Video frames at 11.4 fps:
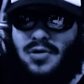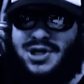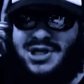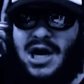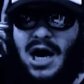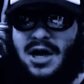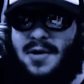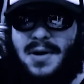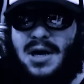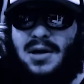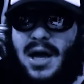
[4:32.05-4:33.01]
this guy could
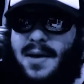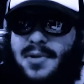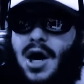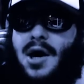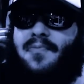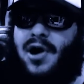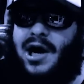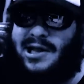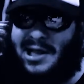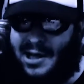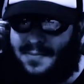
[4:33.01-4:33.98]
be a lame duck
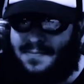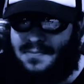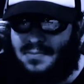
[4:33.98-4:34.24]
president.